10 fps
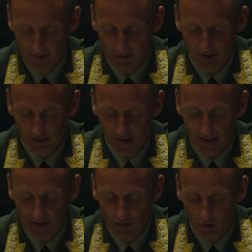There is a
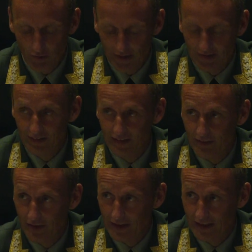saying in Norway,
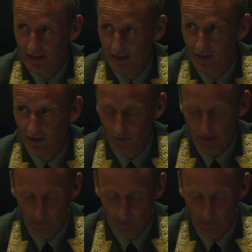never again 9th of